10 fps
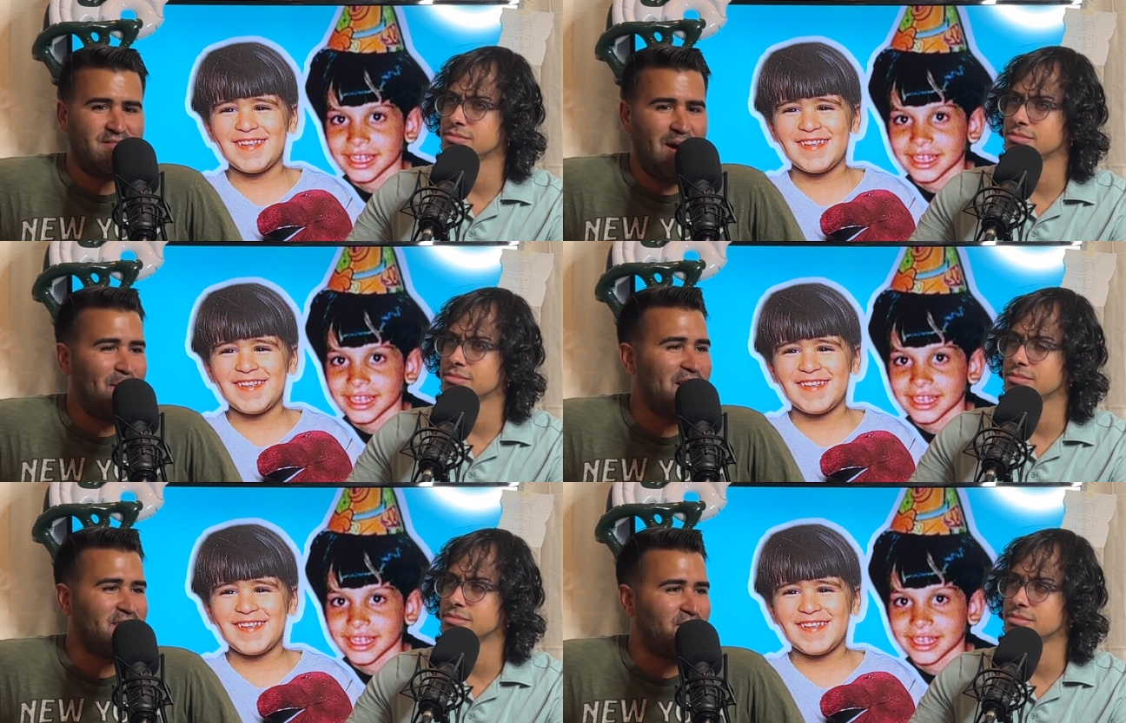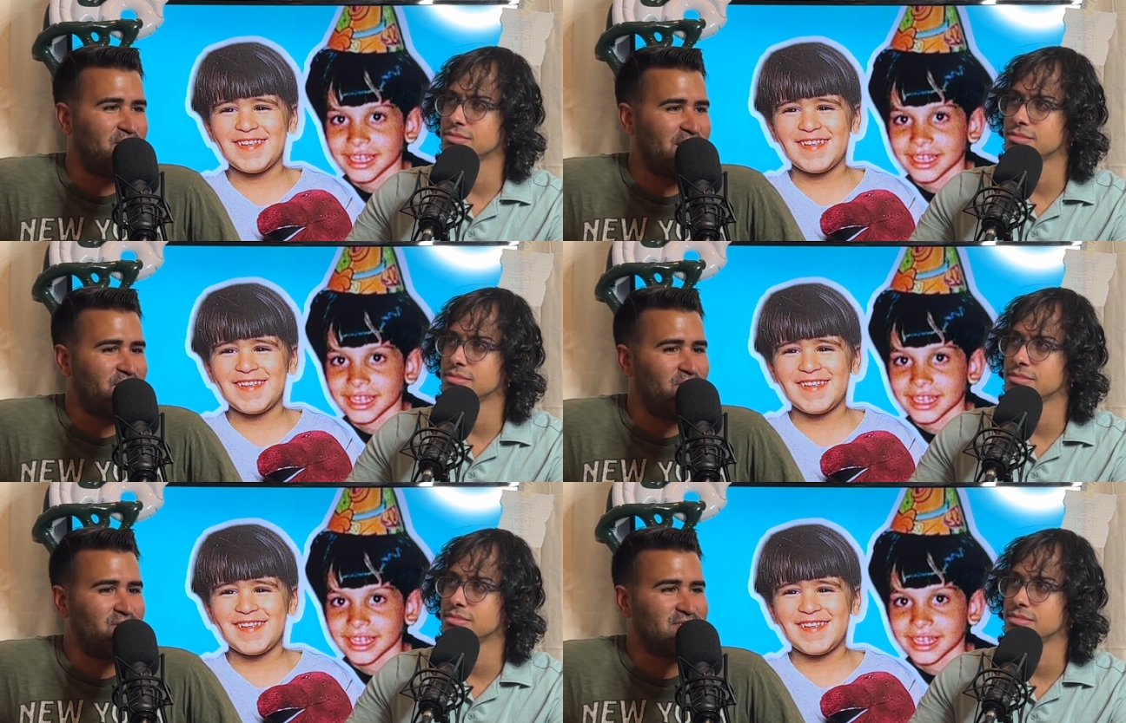Speaker 1: I'm not the
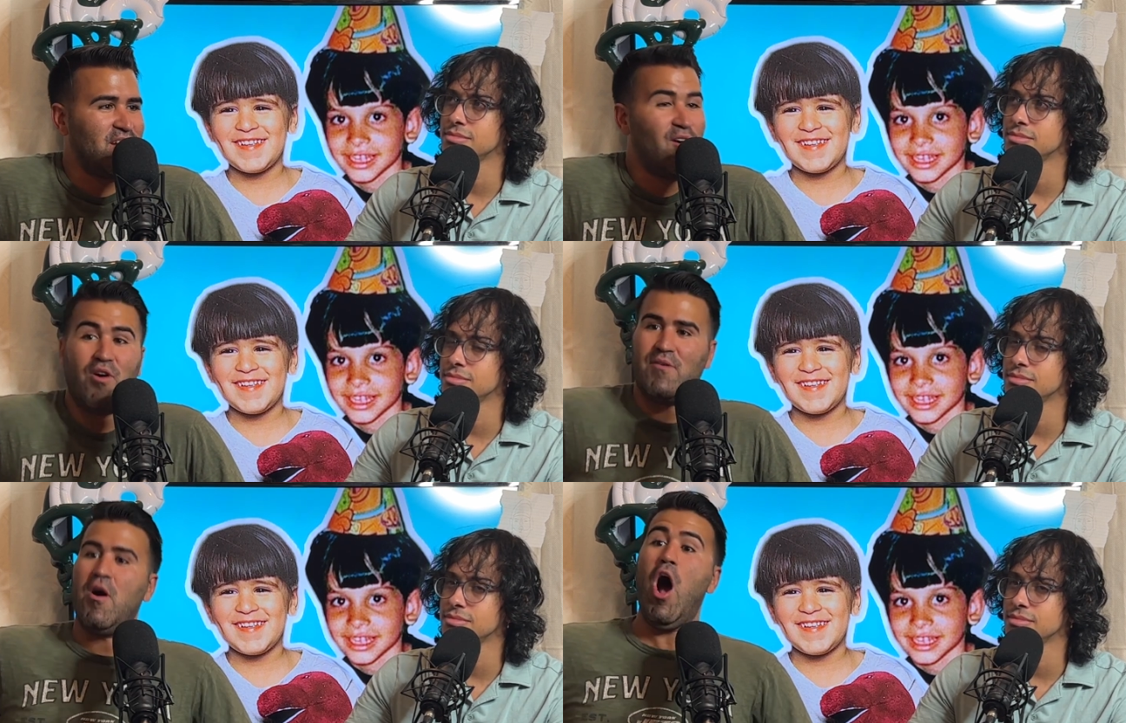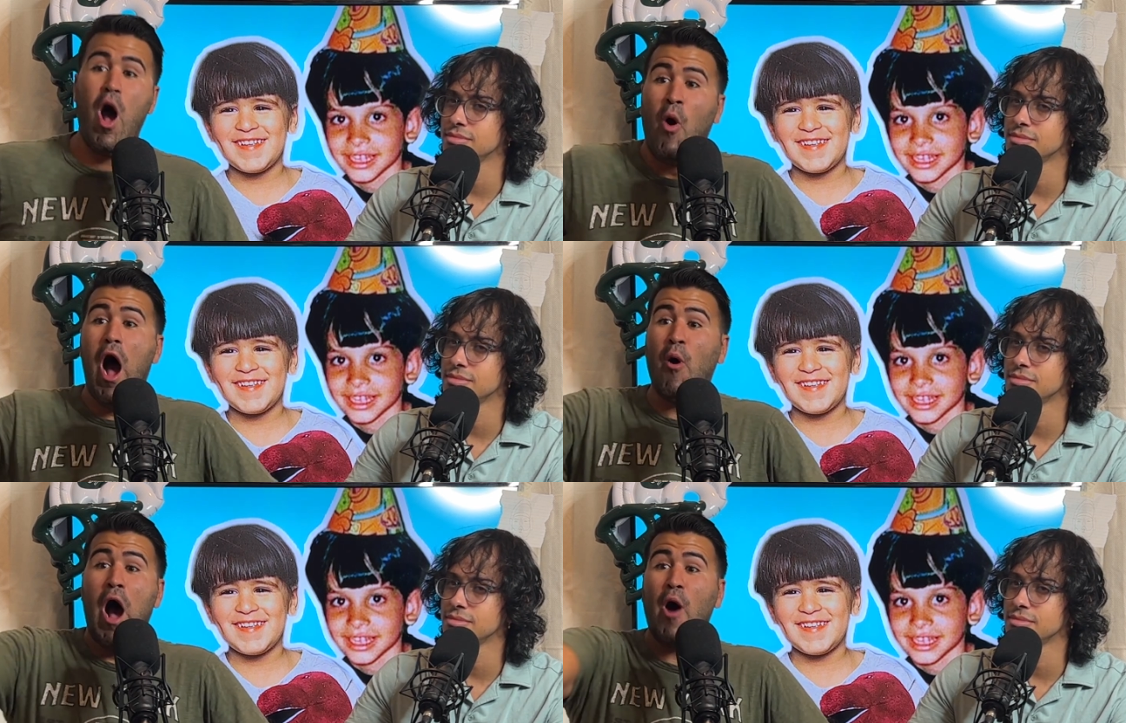regular old. The only I oh,
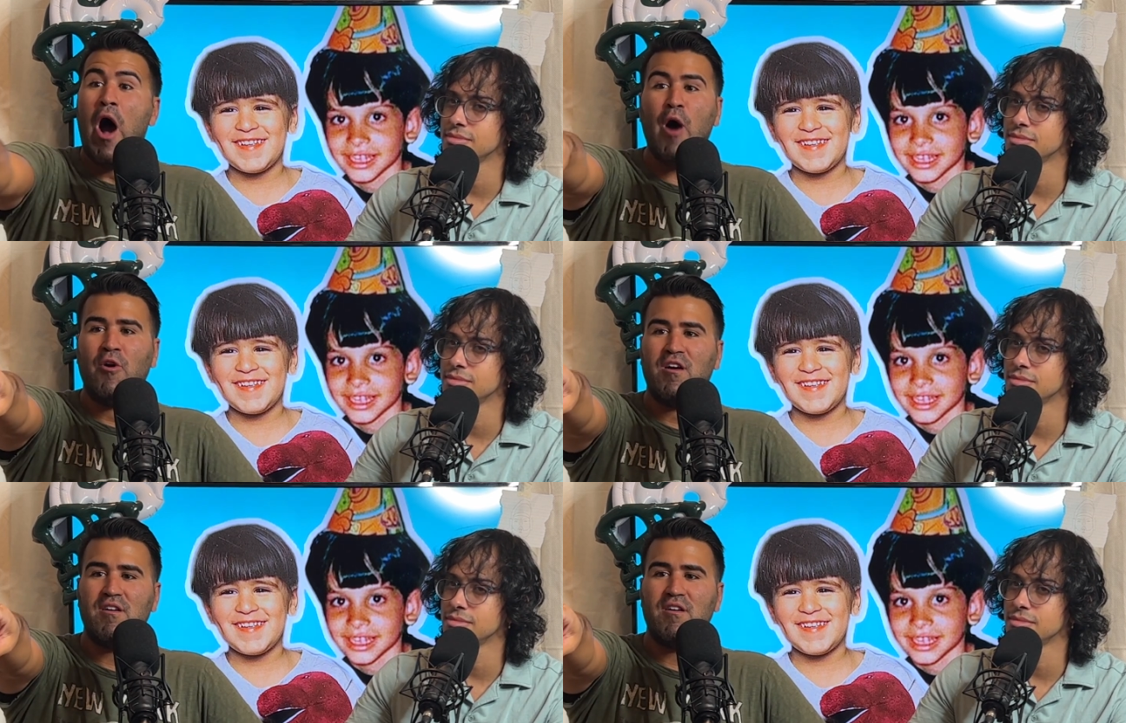think oh oh oh.